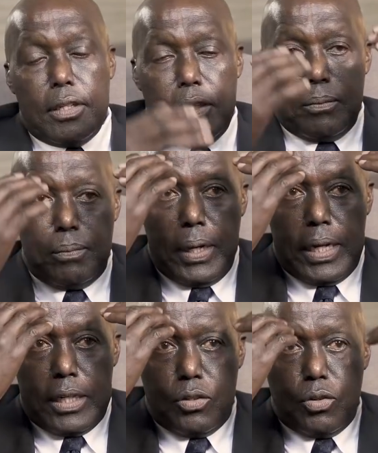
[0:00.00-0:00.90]
the
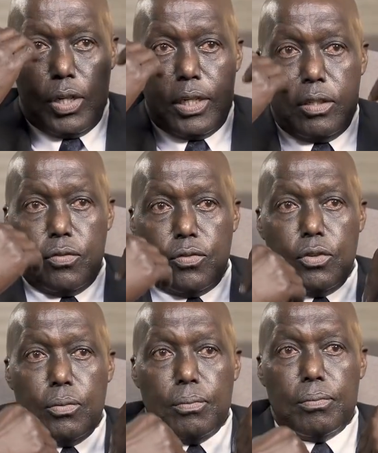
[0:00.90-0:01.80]
blood drains
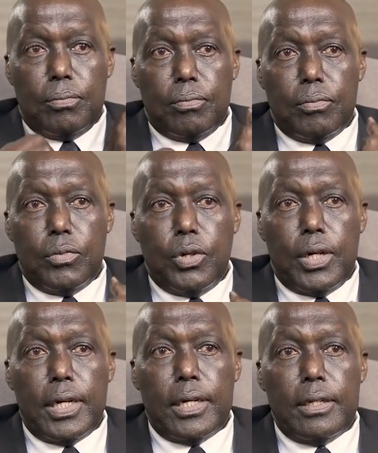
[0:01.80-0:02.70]
from your
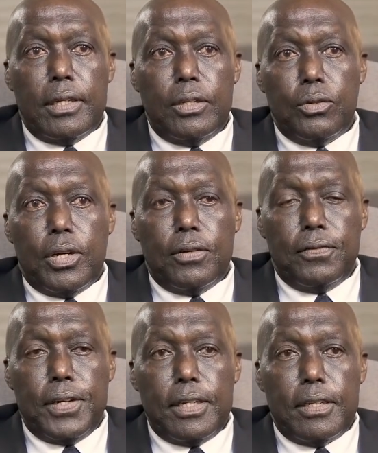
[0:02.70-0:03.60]
head and you can
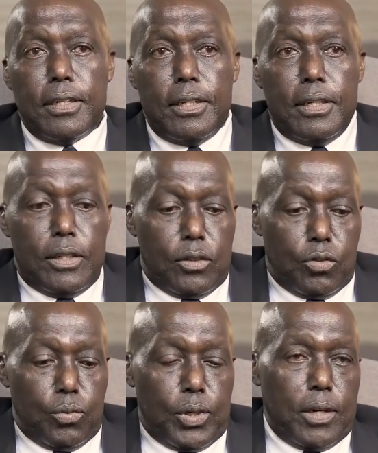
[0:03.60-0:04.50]
faint.
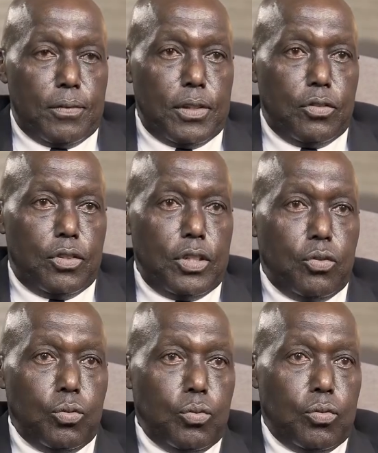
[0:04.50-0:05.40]
So we have these G
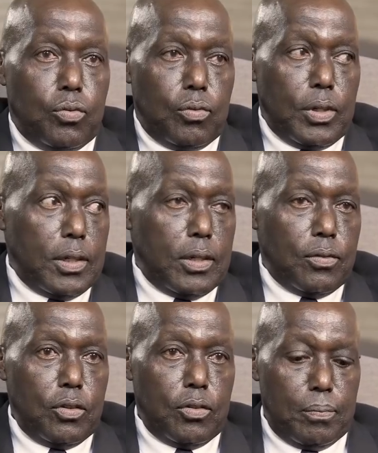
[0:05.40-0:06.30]
suits. I'll
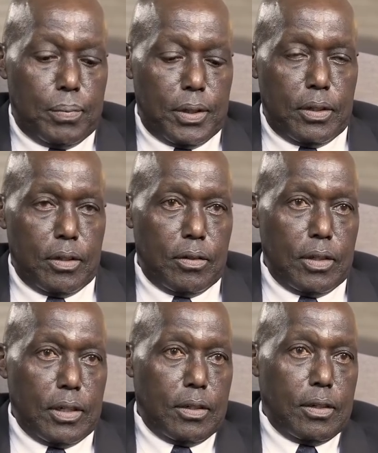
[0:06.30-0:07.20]
send you some pictures
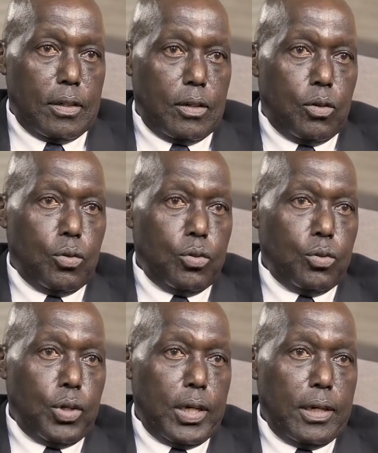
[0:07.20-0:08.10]
that yeah. hold
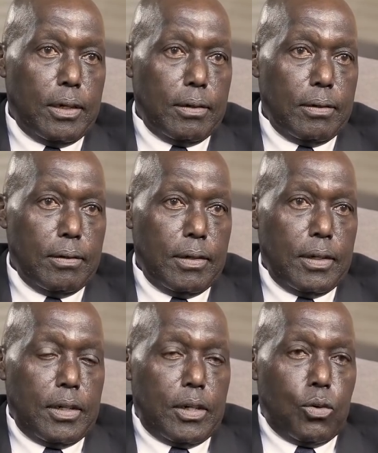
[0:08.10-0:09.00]
you here.
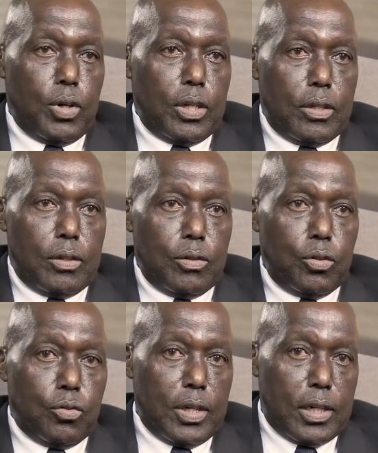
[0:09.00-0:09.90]
When
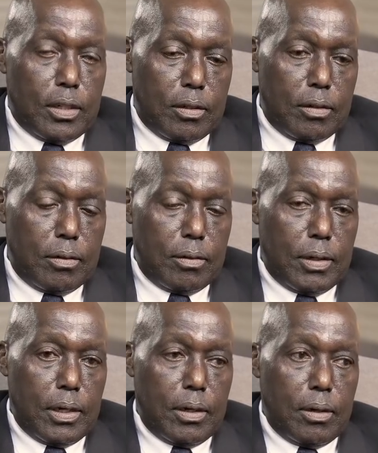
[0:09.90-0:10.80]
you start
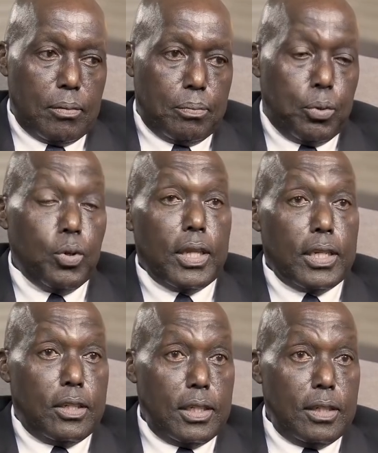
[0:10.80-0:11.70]
uh, pulling
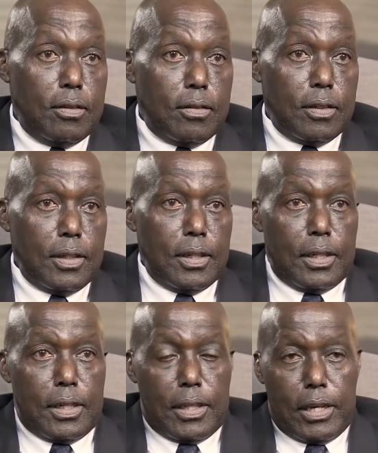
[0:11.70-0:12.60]
the G's,
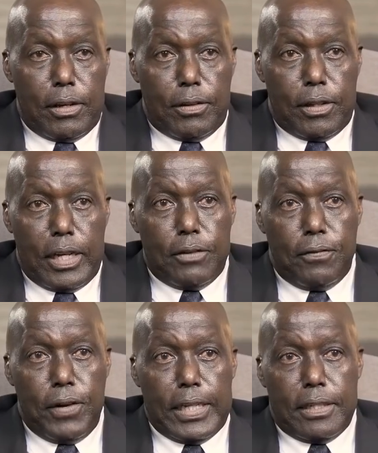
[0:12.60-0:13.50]
they they
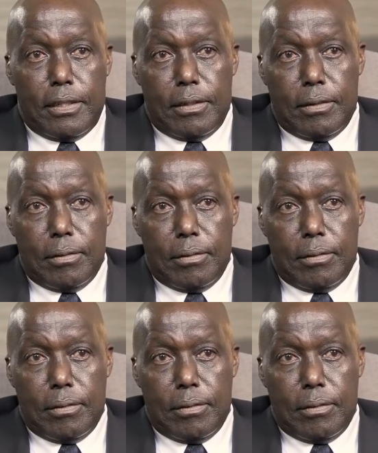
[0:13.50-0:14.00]
inflate.